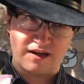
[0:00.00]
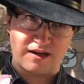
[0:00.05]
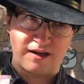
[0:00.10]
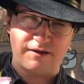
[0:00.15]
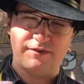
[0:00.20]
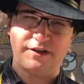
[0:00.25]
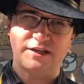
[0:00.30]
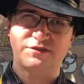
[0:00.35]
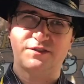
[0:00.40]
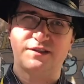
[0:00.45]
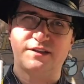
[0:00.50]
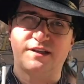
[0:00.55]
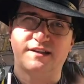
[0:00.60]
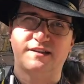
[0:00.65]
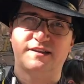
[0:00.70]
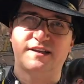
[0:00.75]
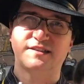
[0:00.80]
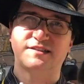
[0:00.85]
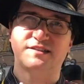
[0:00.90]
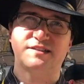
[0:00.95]
Having a drink
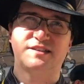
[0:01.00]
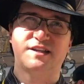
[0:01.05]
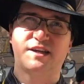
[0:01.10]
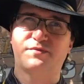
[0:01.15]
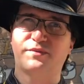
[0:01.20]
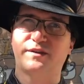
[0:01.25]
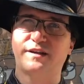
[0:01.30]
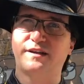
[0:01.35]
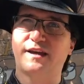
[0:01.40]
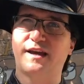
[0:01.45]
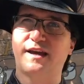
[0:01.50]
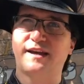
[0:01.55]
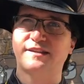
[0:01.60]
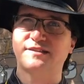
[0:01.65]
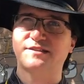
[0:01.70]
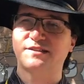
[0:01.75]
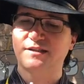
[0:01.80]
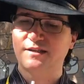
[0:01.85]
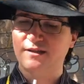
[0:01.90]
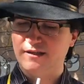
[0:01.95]
like this is definitely
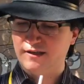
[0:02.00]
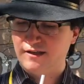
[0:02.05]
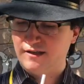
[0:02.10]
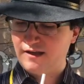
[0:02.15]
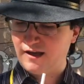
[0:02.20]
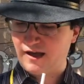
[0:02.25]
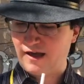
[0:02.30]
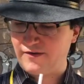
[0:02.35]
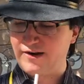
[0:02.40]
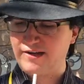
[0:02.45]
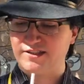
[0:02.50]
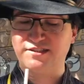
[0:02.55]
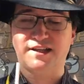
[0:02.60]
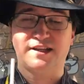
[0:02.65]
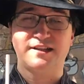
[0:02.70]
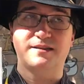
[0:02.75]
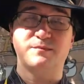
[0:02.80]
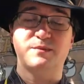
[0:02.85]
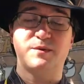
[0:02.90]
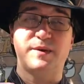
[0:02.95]
nice. I would actually
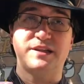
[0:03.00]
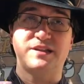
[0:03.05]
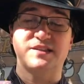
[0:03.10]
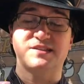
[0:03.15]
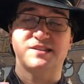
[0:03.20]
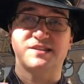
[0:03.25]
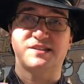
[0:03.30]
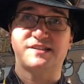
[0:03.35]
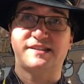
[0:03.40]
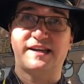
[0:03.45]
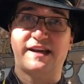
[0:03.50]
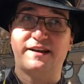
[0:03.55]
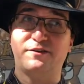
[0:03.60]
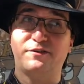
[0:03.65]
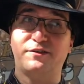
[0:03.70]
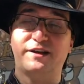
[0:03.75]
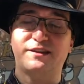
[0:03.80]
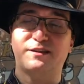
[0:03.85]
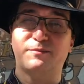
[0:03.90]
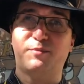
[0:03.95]
like them to make this a
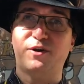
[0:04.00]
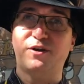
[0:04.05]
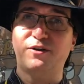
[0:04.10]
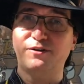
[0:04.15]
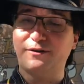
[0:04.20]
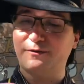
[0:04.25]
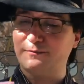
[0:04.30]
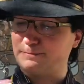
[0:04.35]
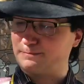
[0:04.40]
standard at the park